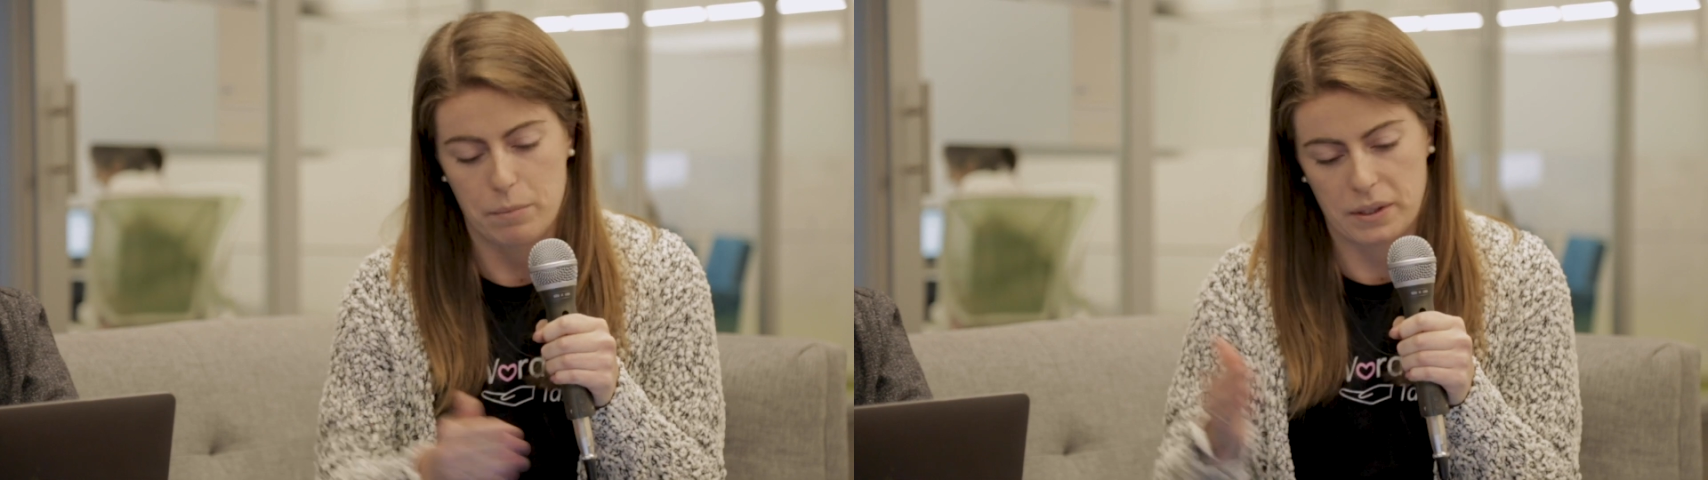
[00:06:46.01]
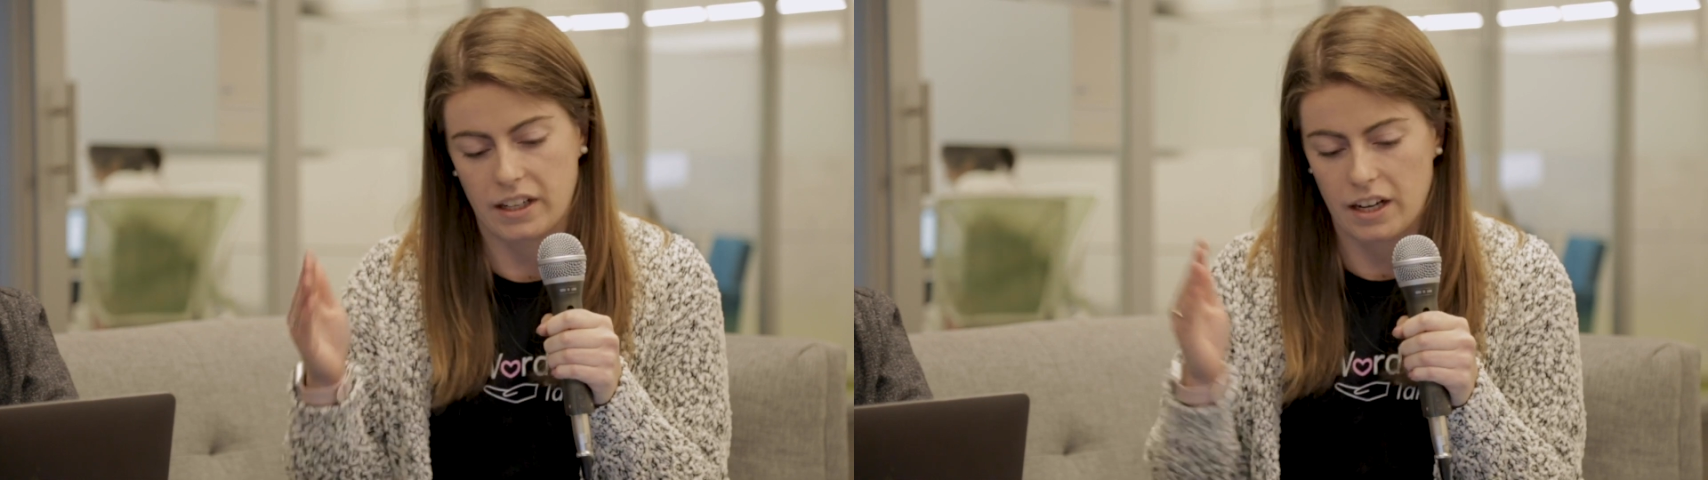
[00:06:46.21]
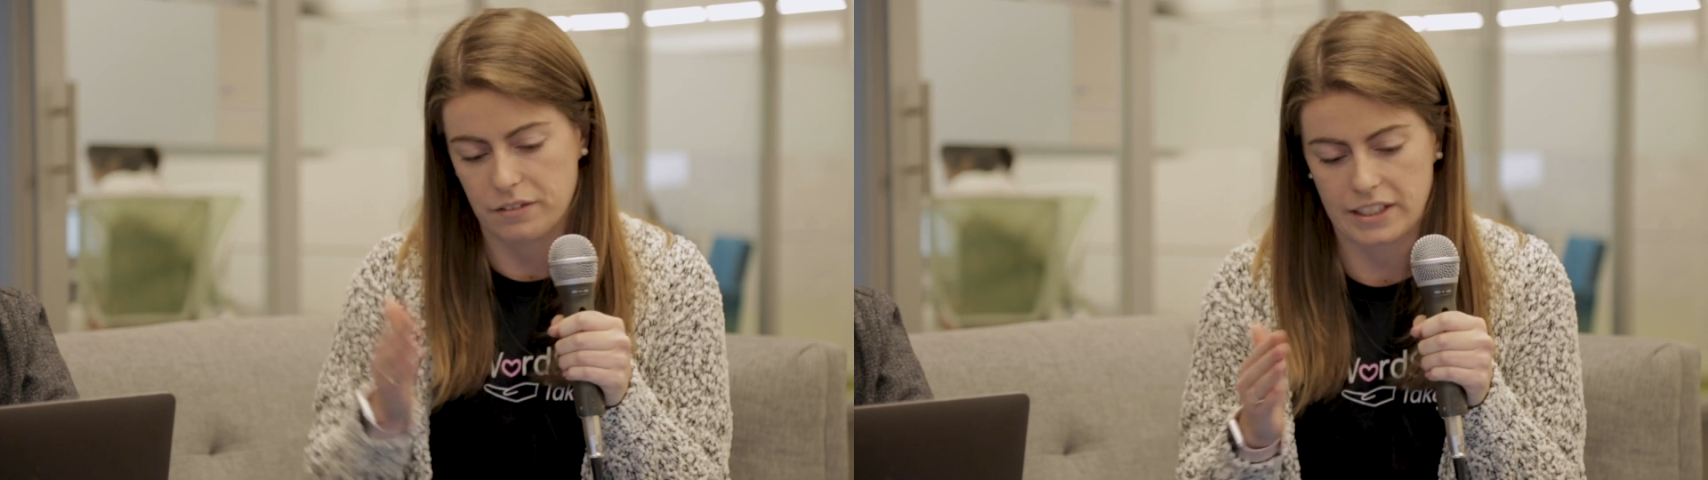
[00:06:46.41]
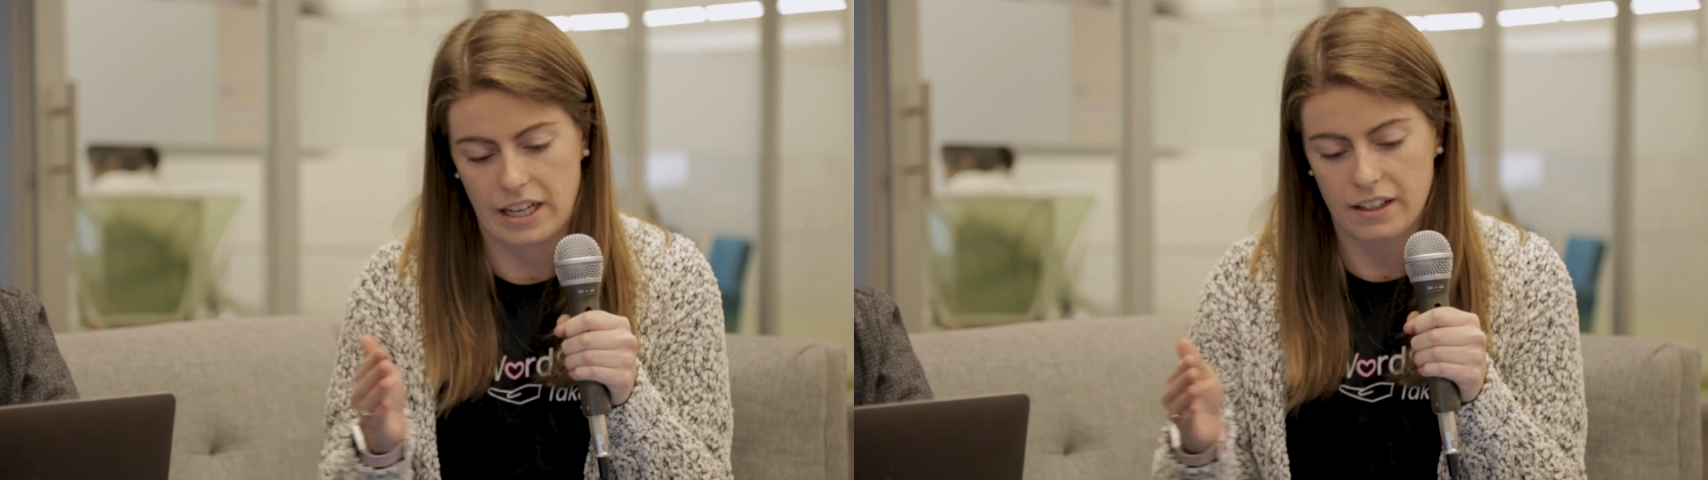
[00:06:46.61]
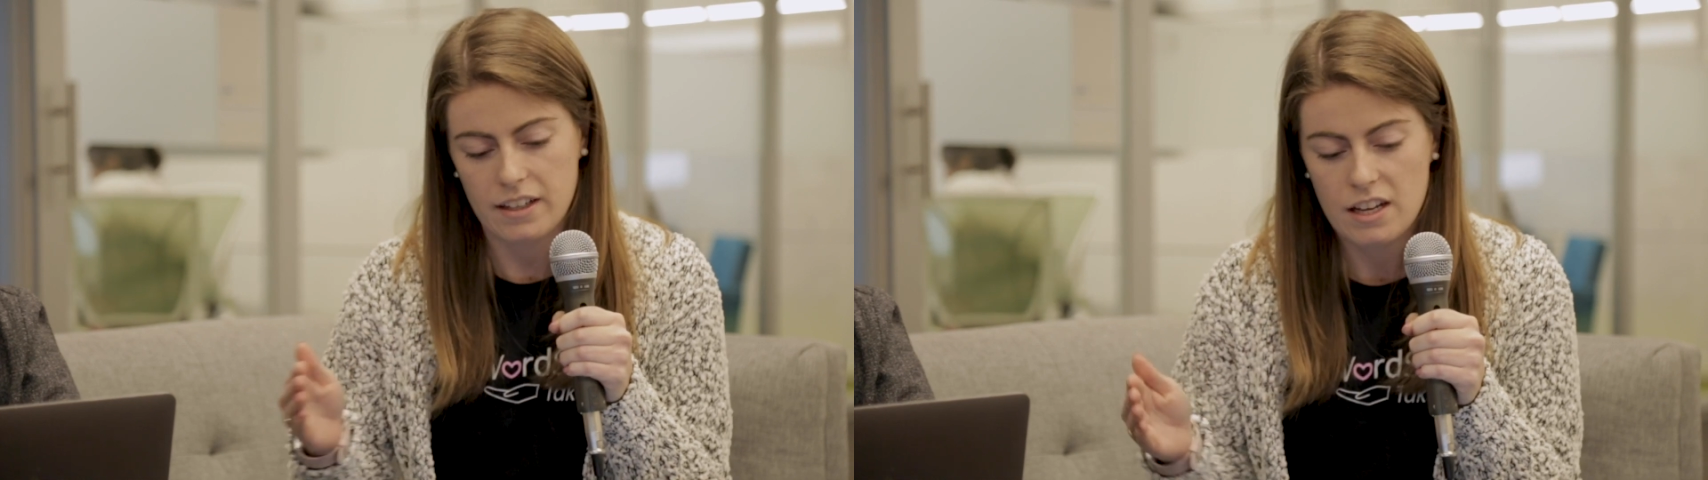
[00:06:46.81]
happening every
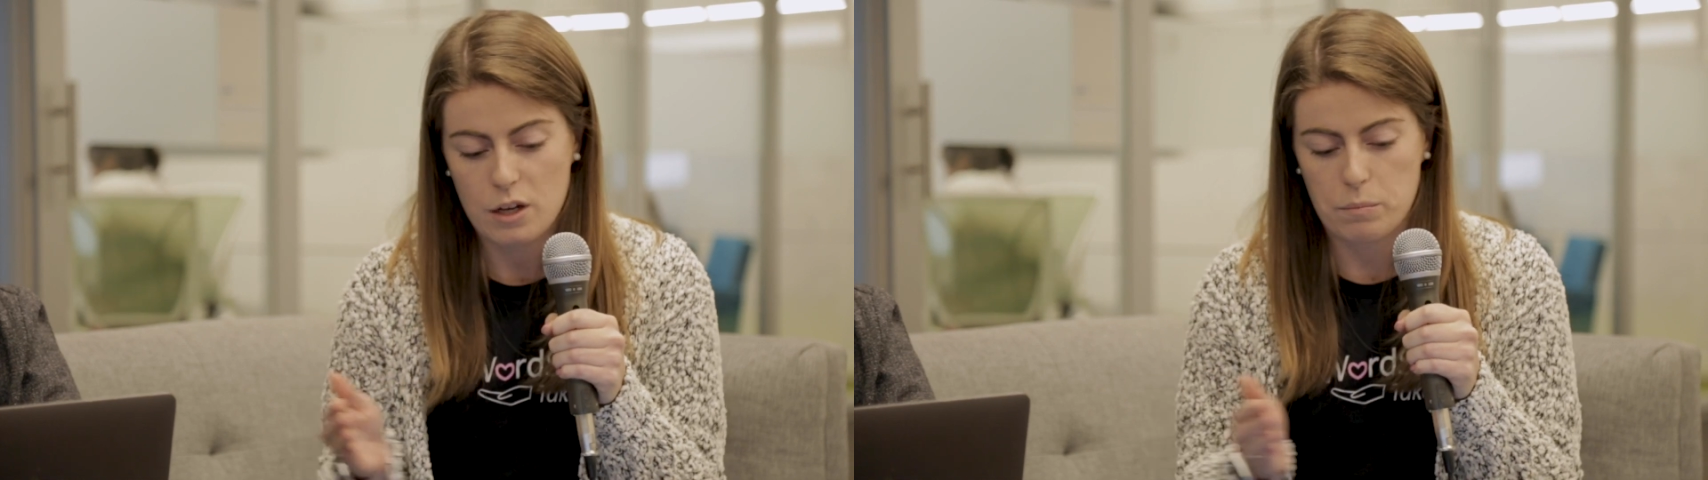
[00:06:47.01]
day